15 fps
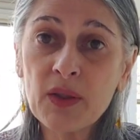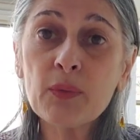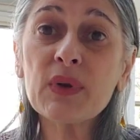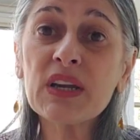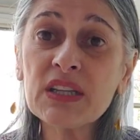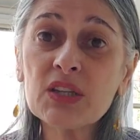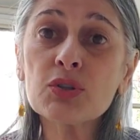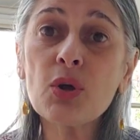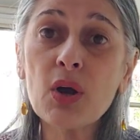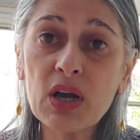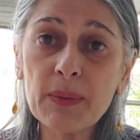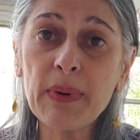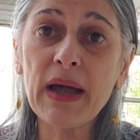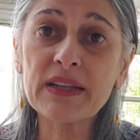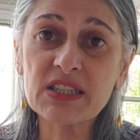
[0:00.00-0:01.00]
We're going to talk
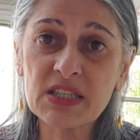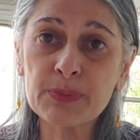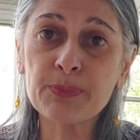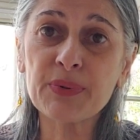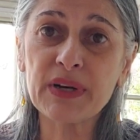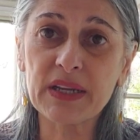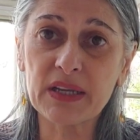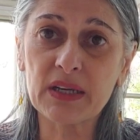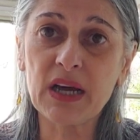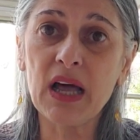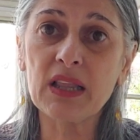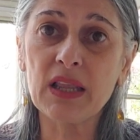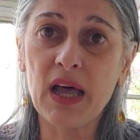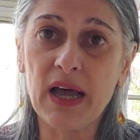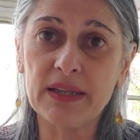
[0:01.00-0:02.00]
about spring
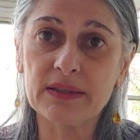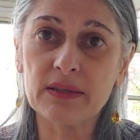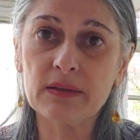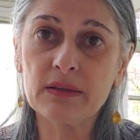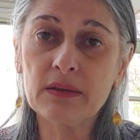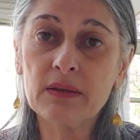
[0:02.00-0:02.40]
a lot.